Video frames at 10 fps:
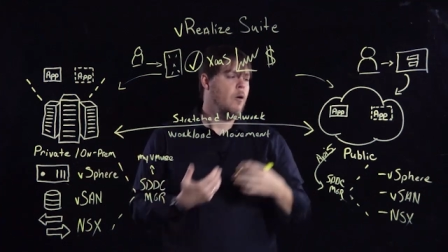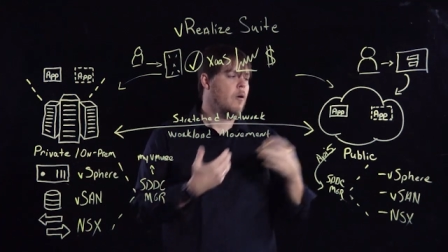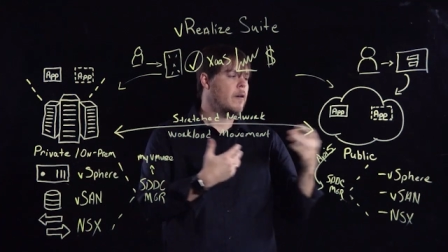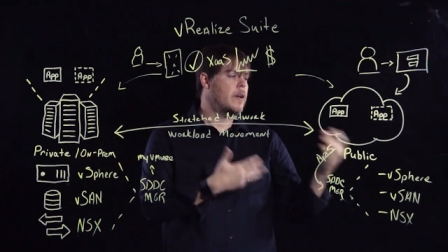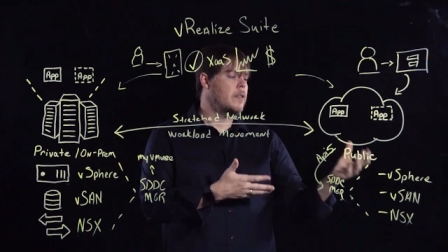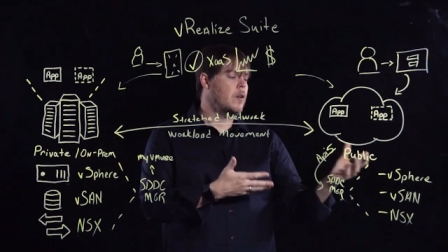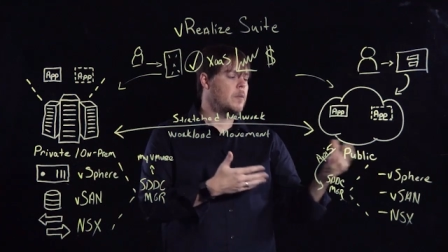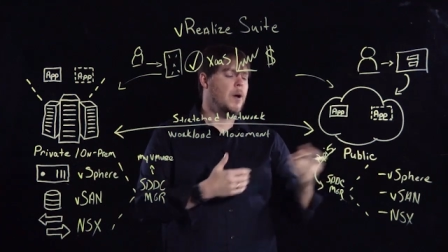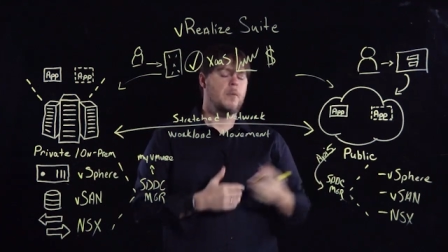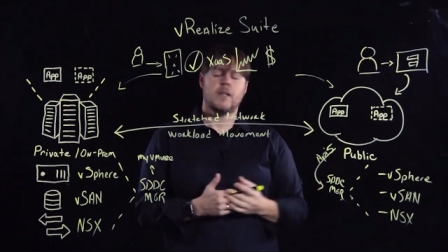or either on
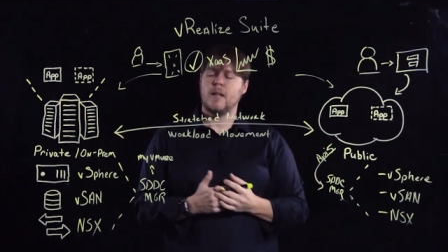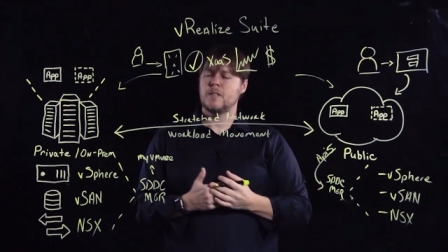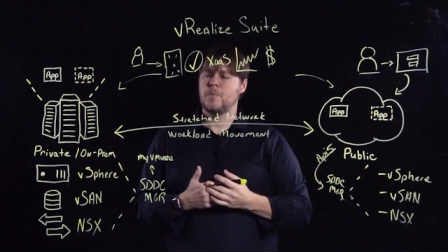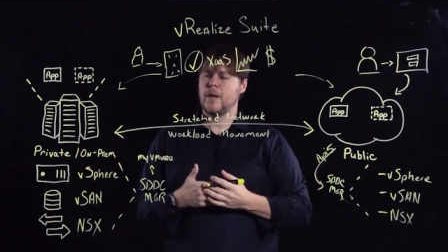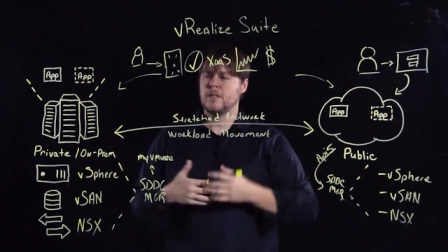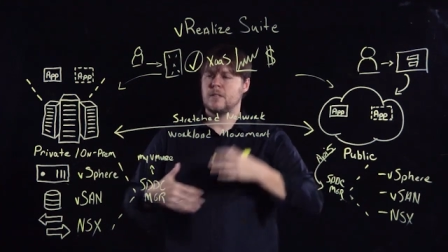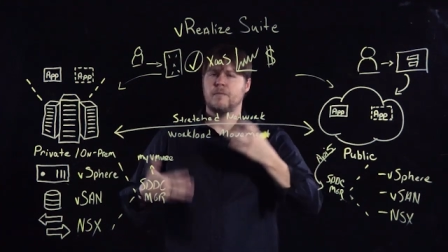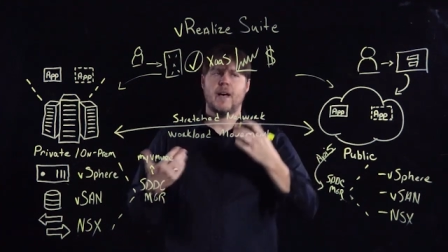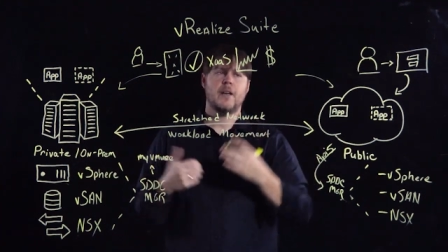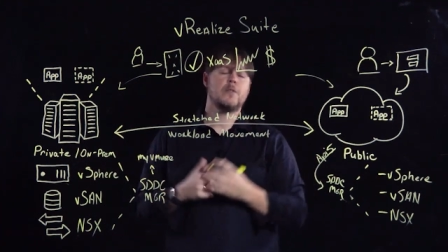the public cloud space and the
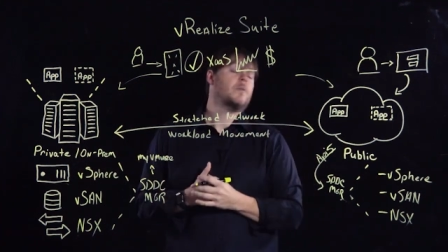values